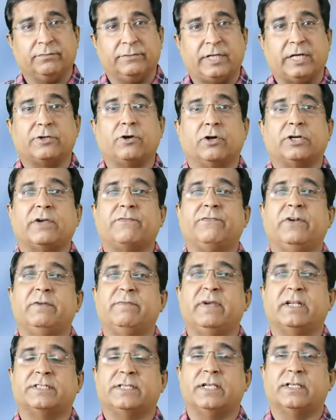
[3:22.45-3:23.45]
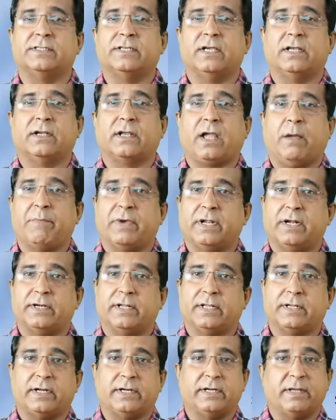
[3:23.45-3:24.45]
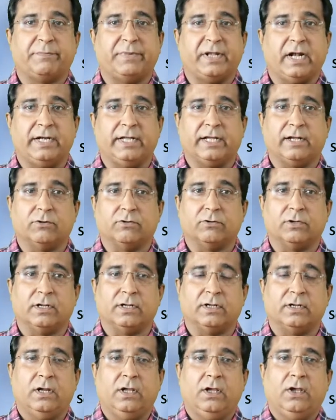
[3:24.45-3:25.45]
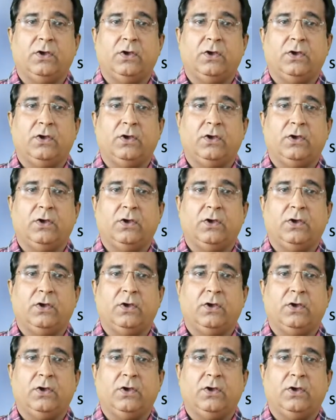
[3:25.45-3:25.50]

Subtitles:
that got a feedback sensor, comparator and a PID controller